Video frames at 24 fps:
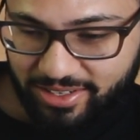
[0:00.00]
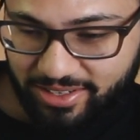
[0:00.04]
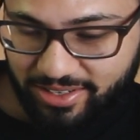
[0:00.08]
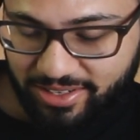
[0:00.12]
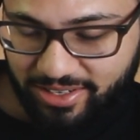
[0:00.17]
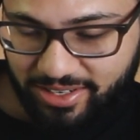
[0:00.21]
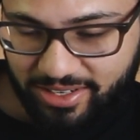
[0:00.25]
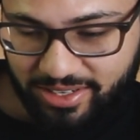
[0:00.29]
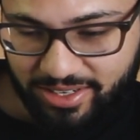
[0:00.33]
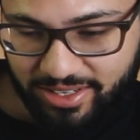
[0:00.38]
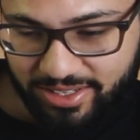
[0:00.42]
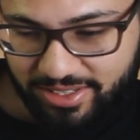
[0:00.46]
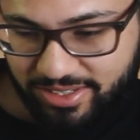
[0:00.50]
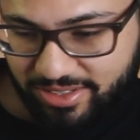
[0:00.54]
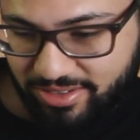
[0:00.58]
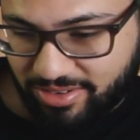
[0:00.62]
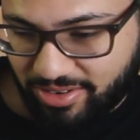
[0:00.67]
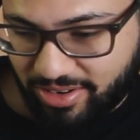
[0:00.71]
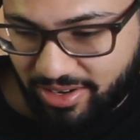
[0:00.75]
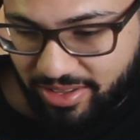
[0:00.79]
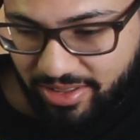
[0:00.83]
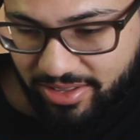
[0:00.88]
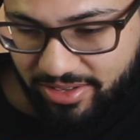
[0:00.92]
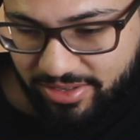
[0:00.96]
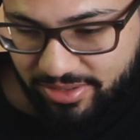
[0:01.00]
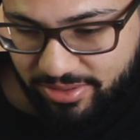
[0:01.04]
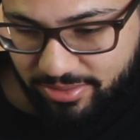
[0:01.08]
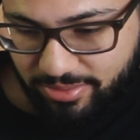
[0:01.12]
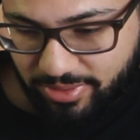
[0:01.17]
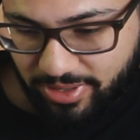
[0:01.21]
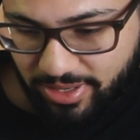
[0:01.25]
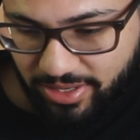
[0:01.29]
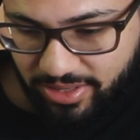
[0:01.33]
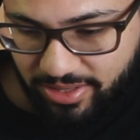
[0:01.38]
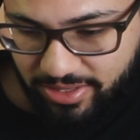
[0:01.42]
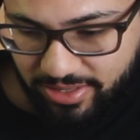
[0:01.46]
Okay, let's try this
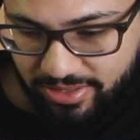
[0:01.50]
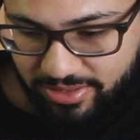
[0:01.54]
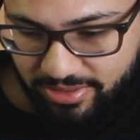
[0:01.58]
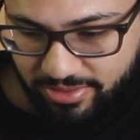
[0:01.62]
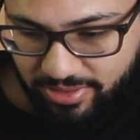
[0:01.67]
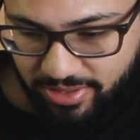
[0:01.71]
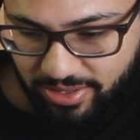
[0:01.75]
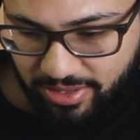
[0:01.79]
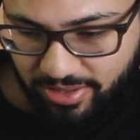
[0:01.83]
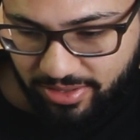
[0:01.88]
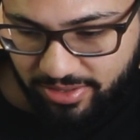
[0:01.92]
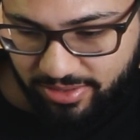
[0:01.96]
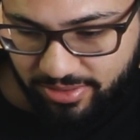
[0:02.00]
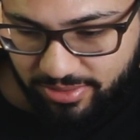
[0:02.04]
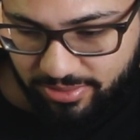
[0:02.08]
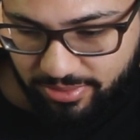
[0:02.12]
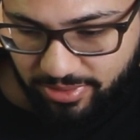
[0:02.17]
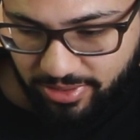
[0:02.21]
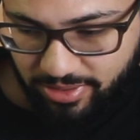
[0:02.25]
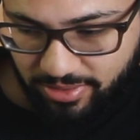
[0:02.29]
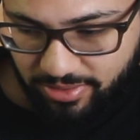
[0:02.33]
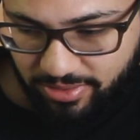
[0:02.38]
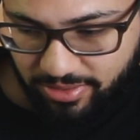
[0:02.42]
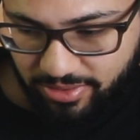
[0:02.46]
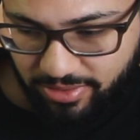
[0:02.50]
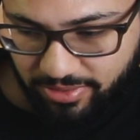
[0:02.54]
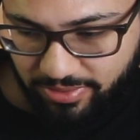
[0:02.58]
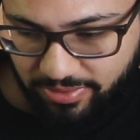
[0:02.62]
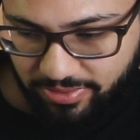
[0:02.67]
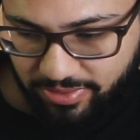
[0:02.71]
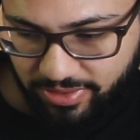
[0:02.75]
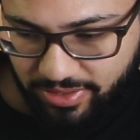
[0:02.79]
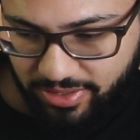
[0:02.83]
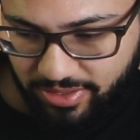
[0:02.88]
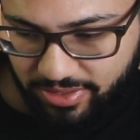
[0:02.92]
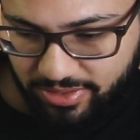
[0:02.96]
way. Let's try this way. What the
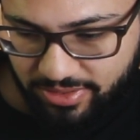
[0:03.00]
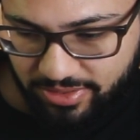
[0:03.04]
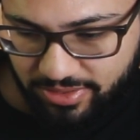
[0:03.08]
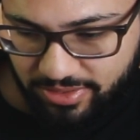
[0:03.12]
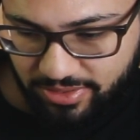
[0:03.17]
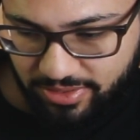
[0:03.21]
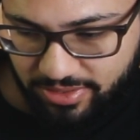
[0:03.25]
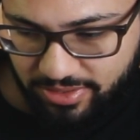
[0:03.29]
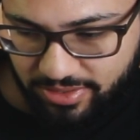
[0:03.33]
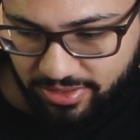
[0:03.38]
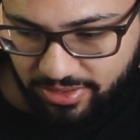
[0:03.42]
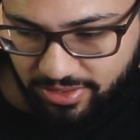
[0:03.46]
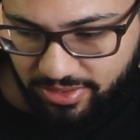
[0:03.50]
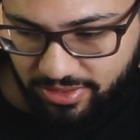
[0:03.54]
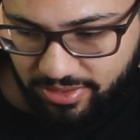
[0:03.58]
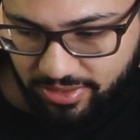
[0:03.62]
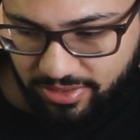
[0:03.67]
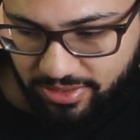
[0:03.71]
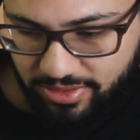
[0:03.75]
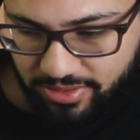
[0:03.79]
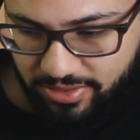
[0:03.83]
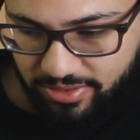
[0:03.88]
fuck is this shit?